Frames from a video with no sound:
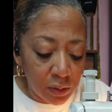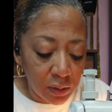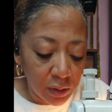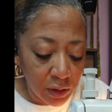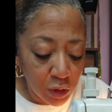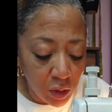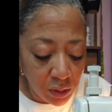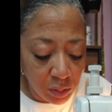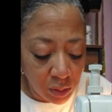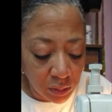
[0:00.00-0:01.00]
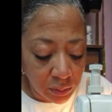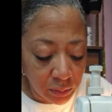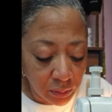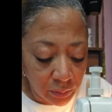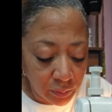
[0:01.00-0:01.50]
the controllable,
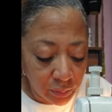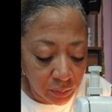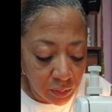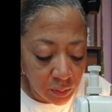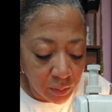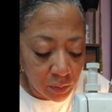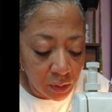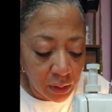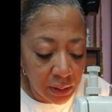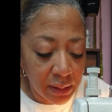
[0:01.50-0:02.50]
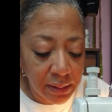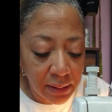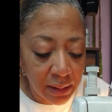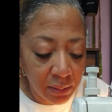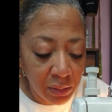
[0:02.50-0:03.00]
and that's
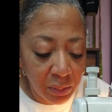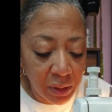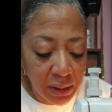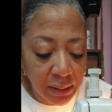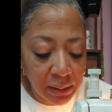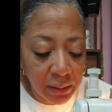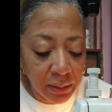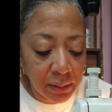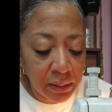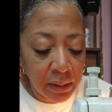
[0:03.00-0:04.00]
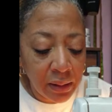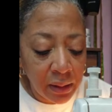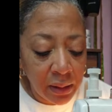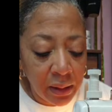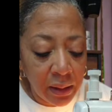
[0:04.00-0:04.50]
get my butt out there
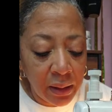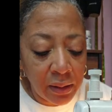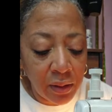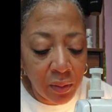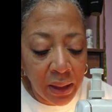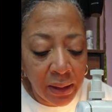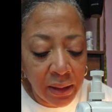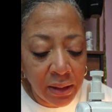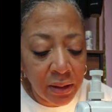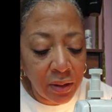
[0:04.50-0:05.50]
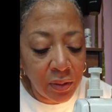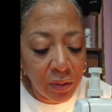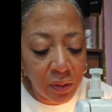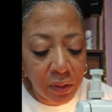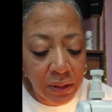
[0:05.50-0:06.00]
and do what I need to do
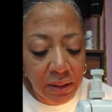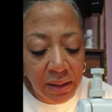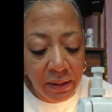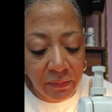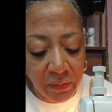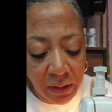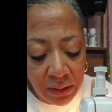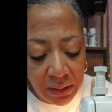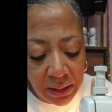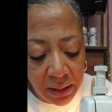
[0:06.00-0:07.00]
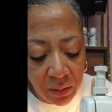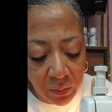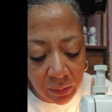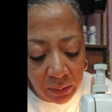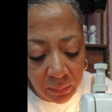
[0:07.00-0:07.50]
to stay fit and stay
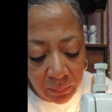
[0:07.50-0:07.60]
healthy.